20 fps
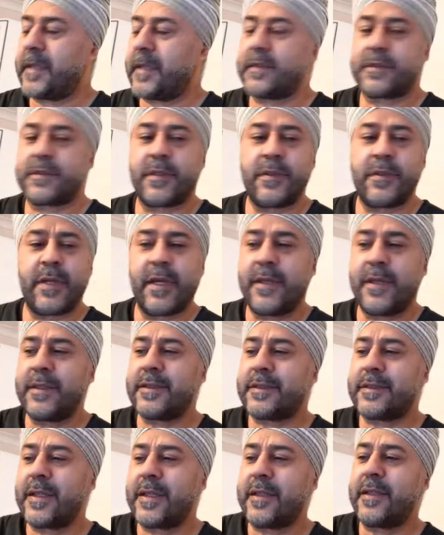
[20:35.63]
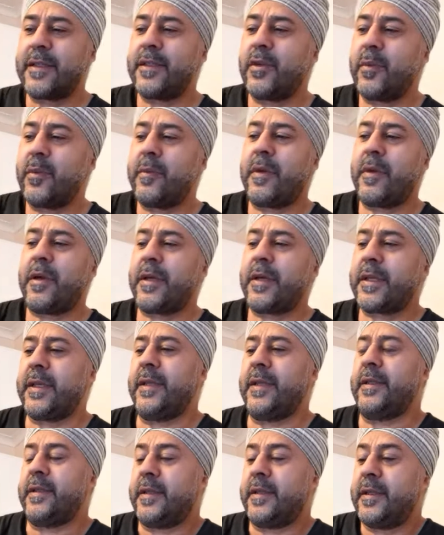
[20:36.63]
So understanding your
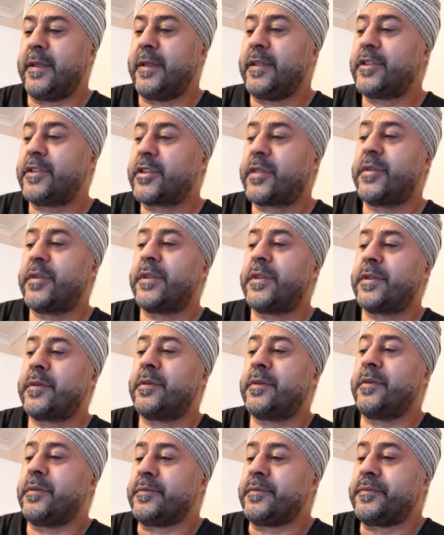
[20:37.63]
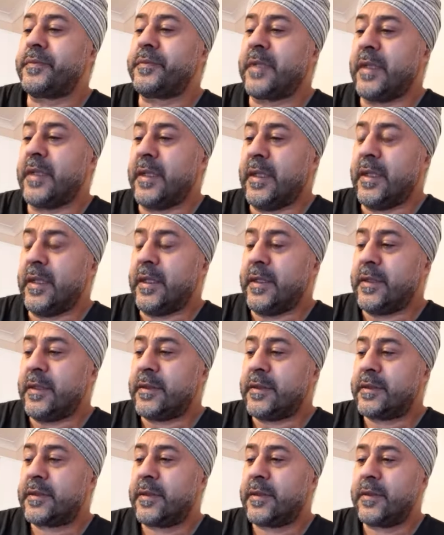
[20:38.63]
market is critical.
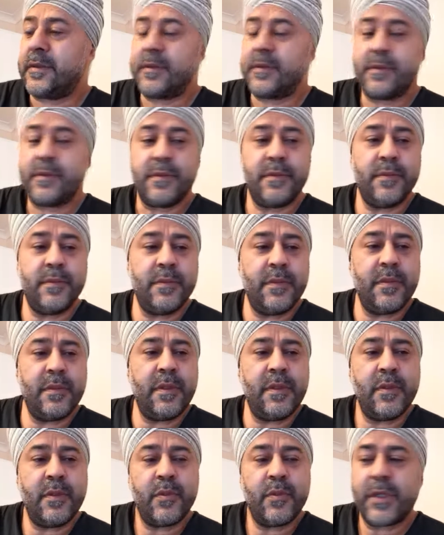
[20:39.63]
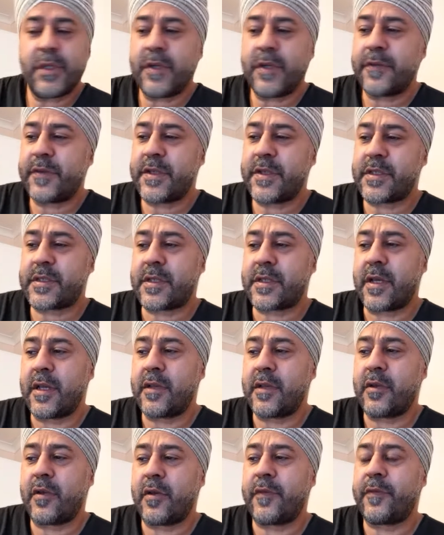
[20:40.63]
So when I first
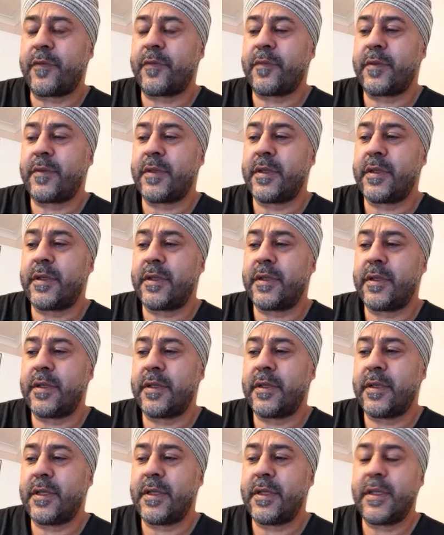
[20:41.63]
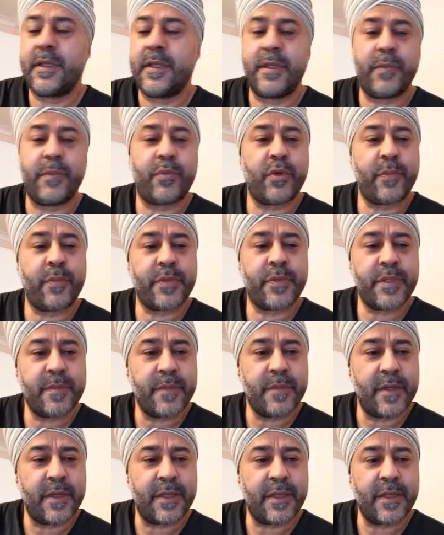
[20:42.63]
started off in the property
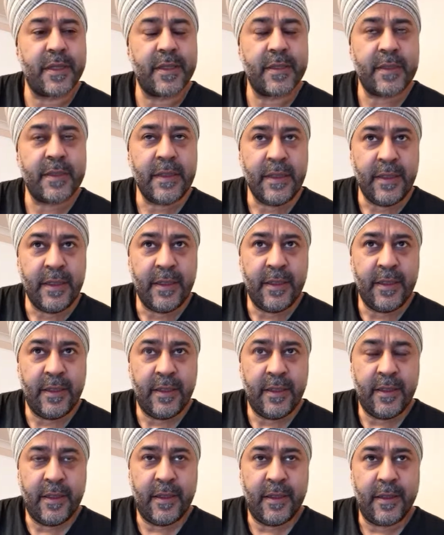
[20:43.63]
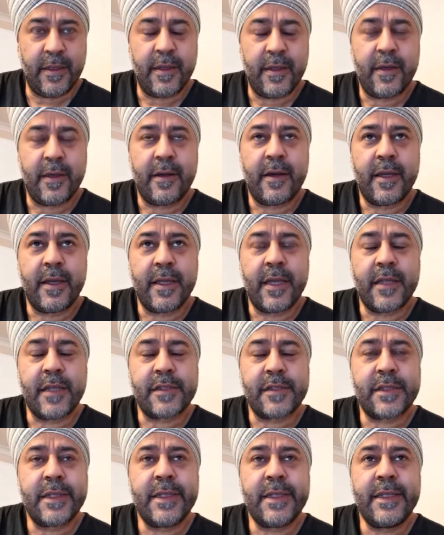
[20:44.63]
market, I
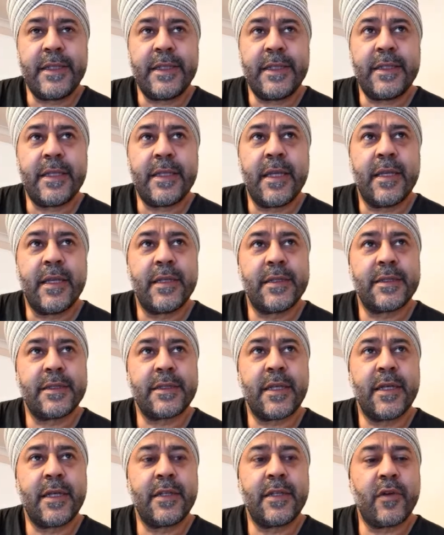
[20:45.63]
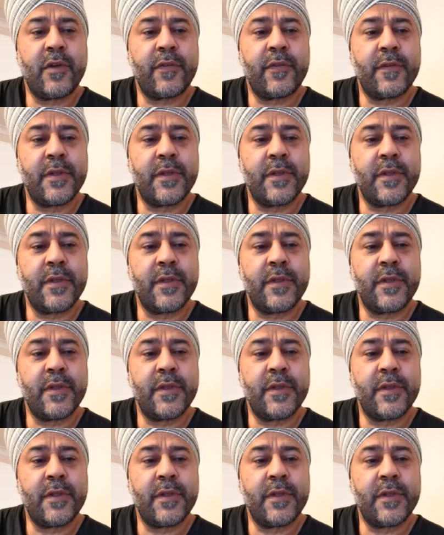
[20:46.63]
actually started off